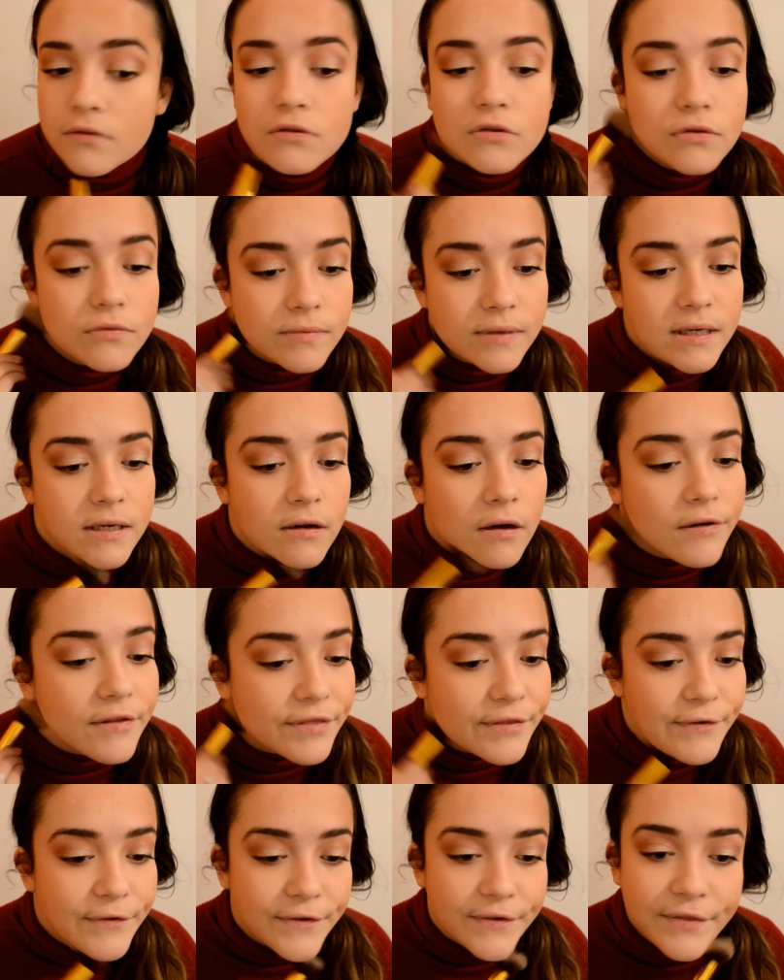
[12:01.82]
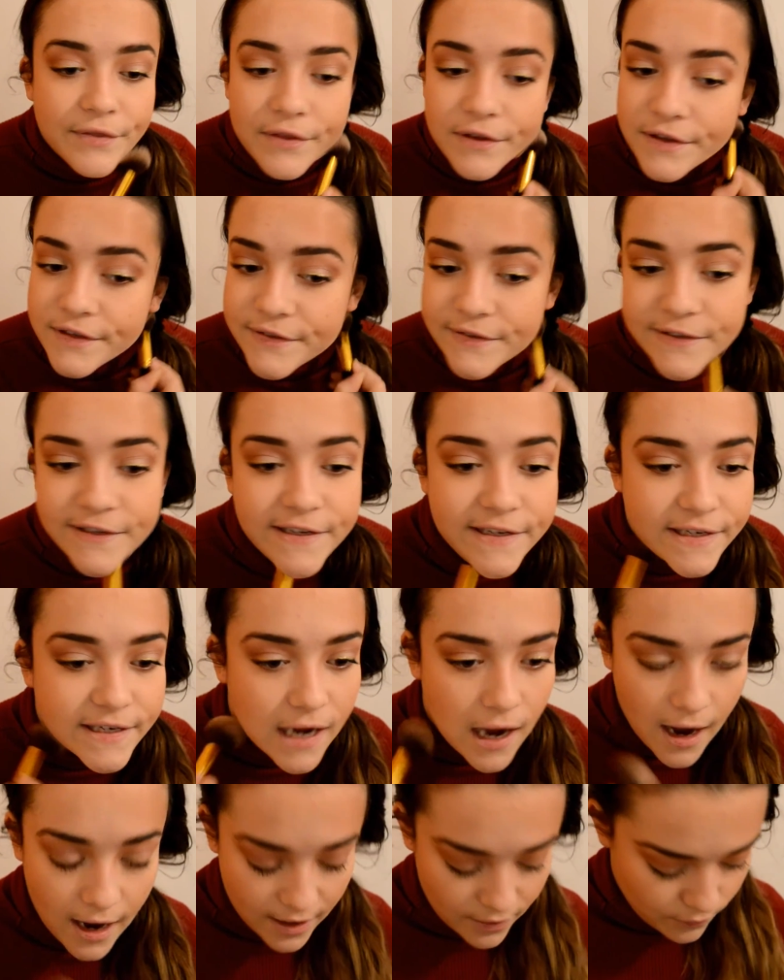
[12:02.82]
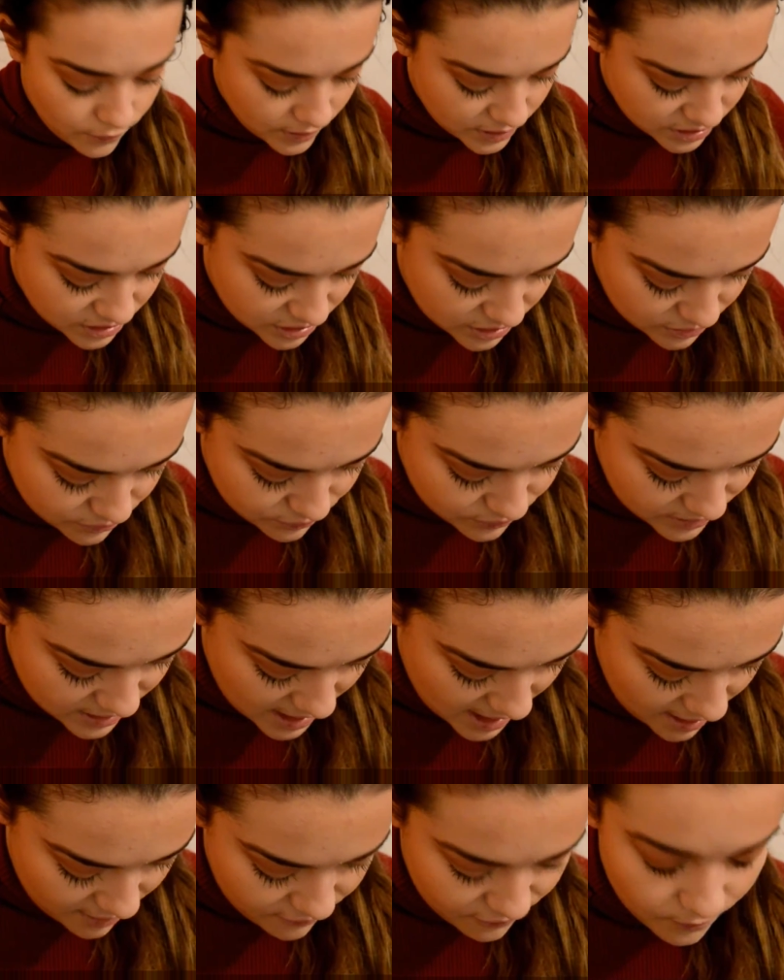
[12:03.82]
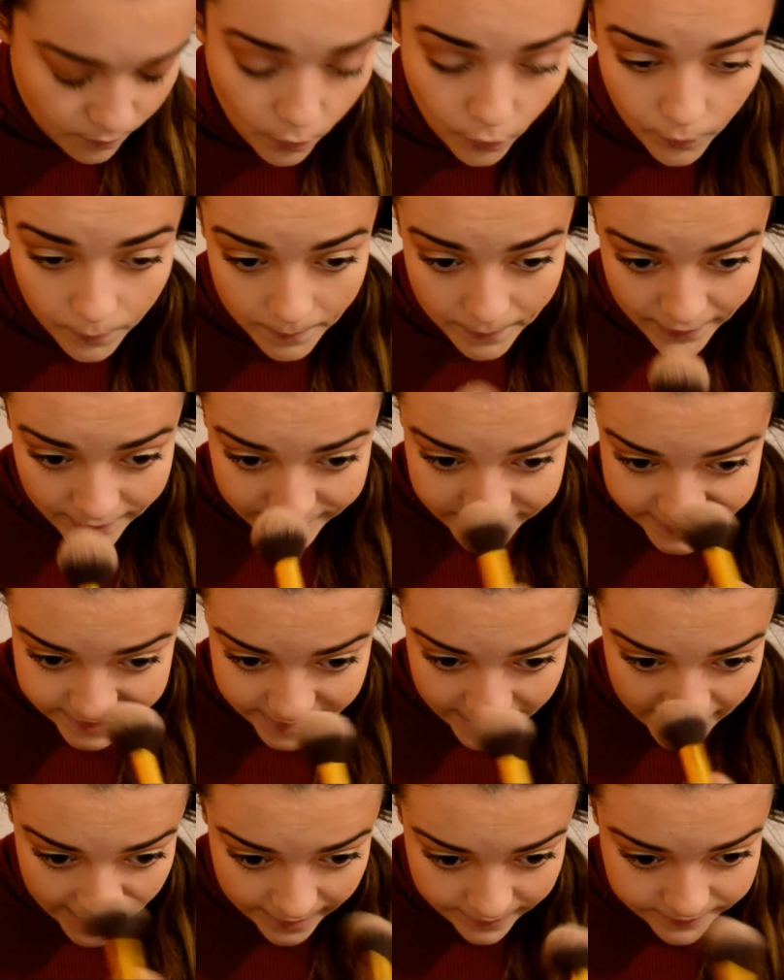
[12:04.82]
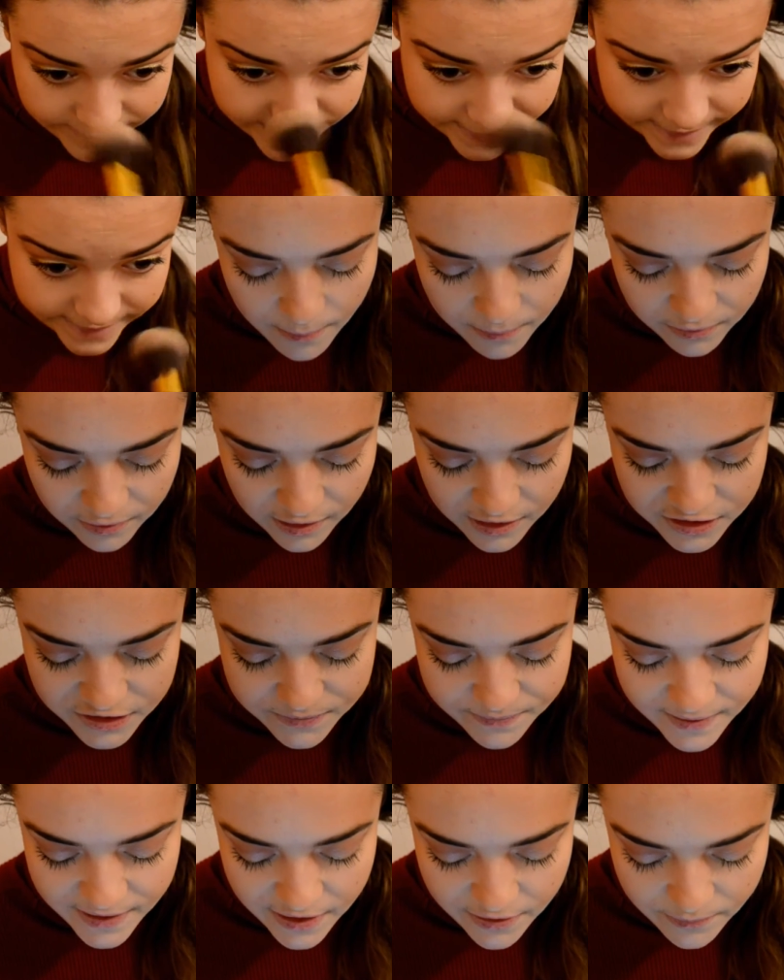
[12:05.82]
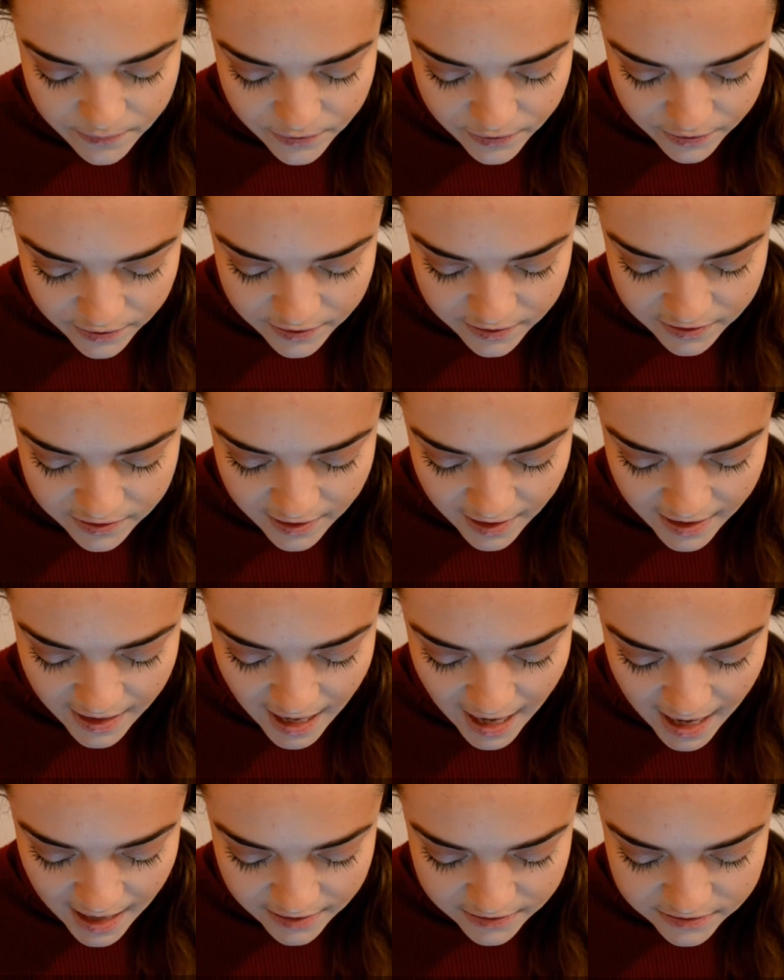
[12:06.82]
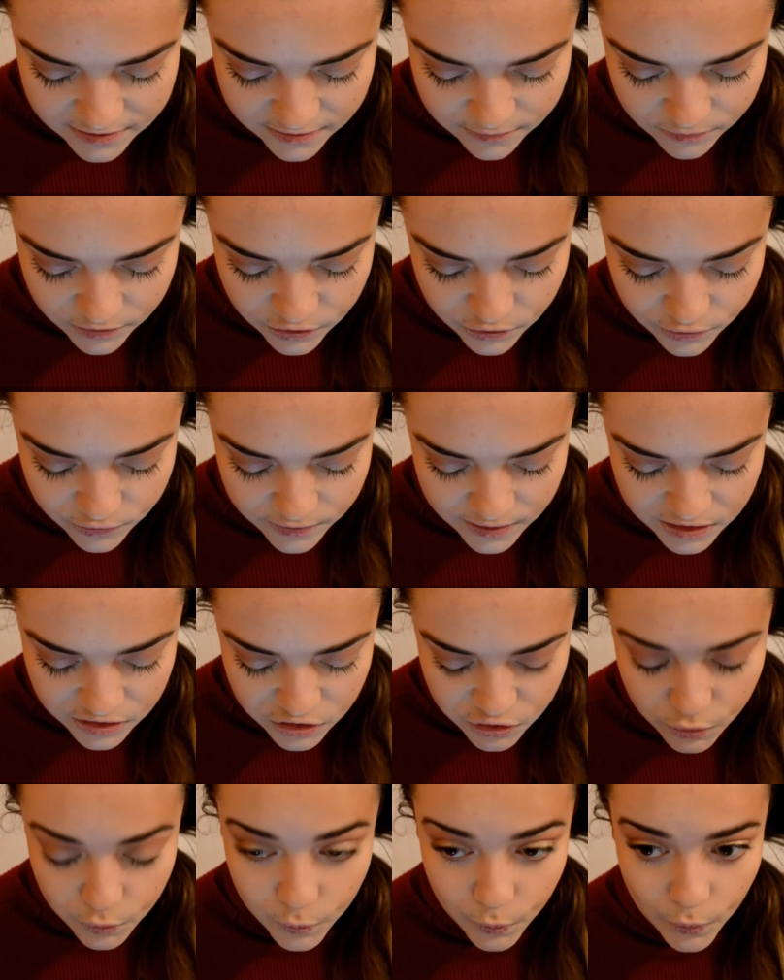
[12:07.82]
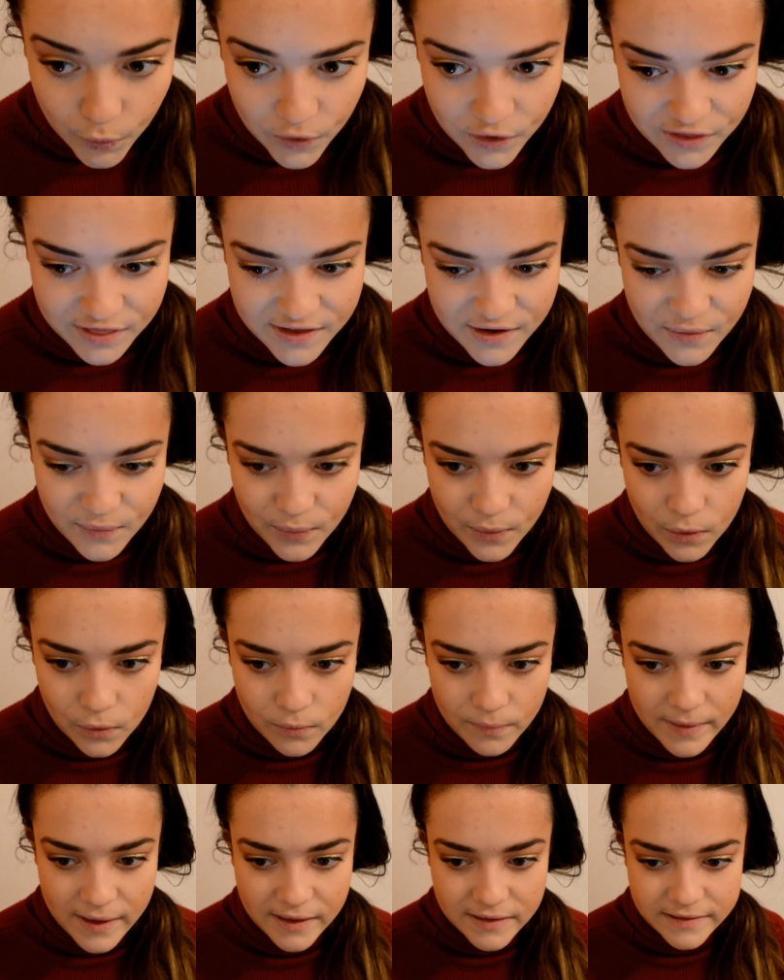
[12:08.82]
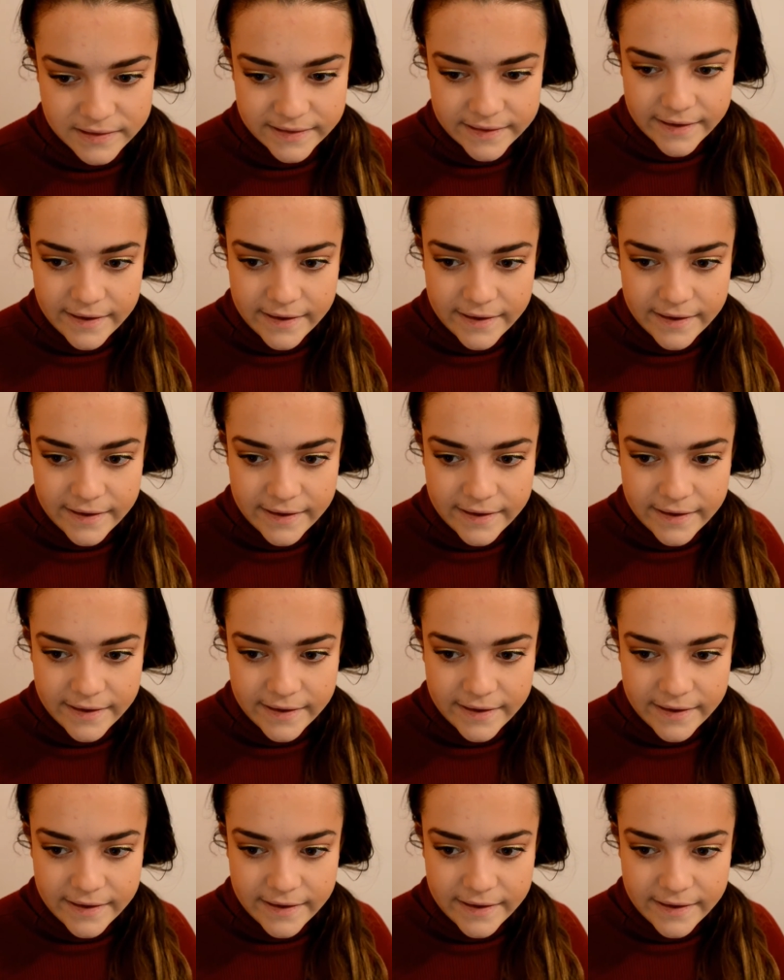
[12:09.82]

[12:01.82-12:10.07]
to read under the sun. I wish she would have more books out. Blush. Pick a book that had some cringe-worthy romance.